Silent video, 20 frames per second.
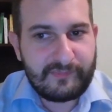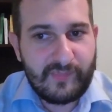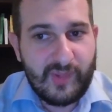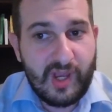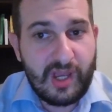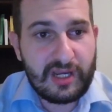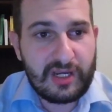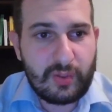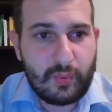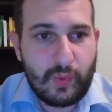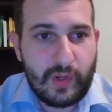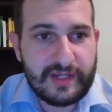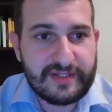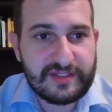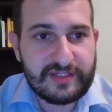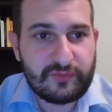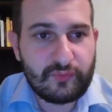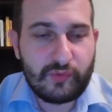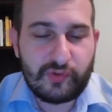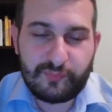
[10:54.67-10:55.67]
Otherwise,
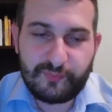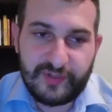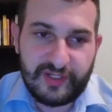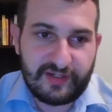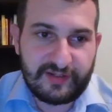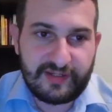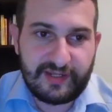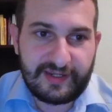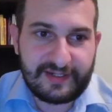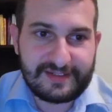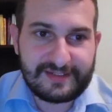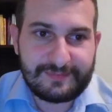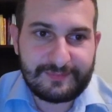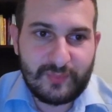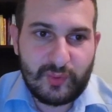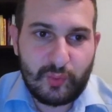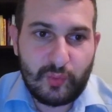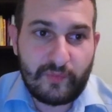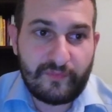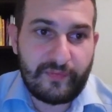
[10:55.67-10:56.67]
it would be attacked
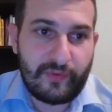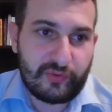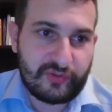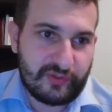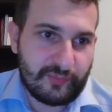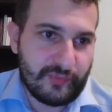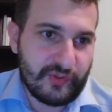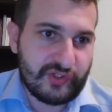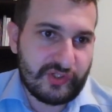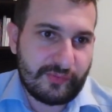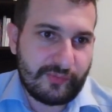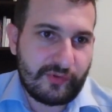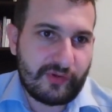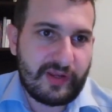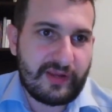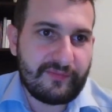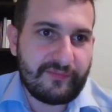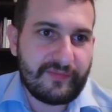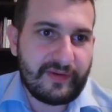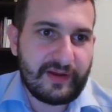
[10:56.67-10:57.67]
without the bishop on
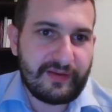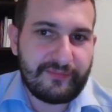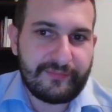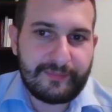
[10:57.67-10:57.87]
a5.